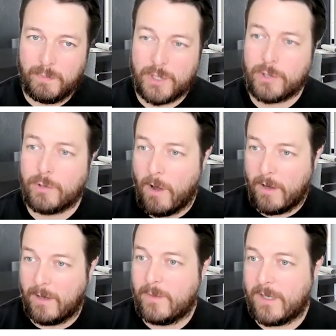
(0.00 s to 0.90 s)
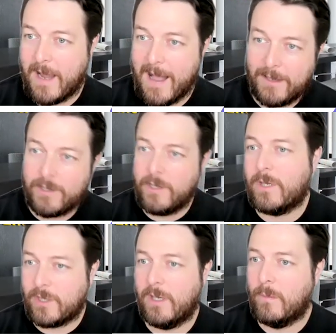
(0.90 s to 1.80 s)
prescribed, and you had to do
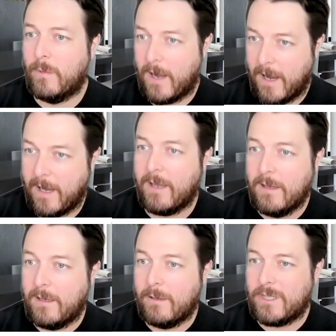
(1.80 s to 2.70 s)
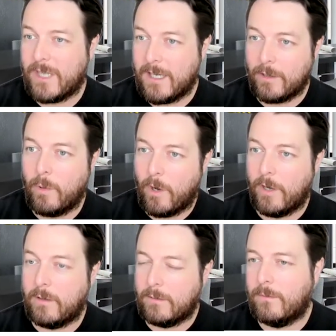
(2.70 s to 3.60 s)
it a certain way, which didn't
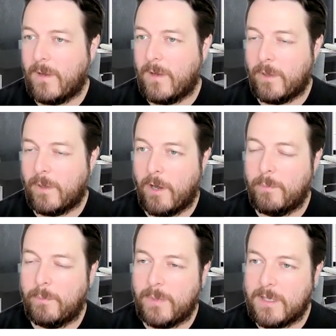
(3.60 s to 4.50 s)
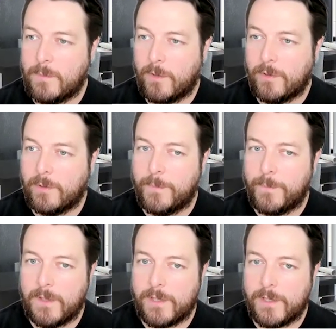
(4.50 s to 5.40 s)
quite fit with our business model.
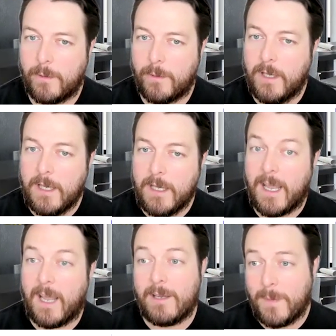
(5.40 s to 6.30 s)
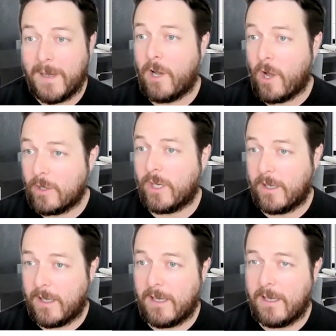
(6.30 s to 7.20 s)
So yeah, it's been a long
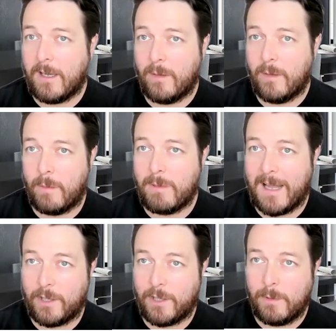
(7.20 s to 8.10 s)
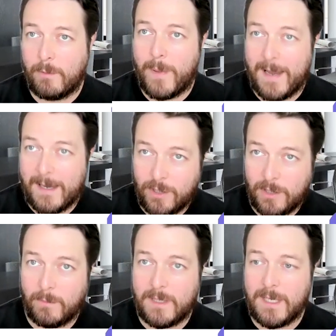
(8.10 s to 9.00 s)
journey. I'm glad that we were
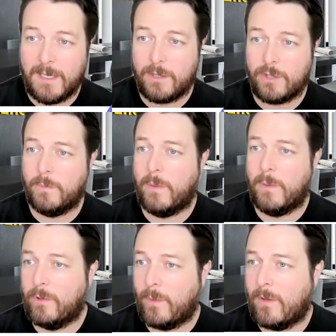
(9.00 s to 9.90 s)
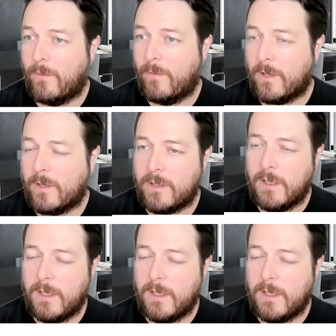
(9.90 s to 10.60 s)
patient and we didn't just jump on board with the first.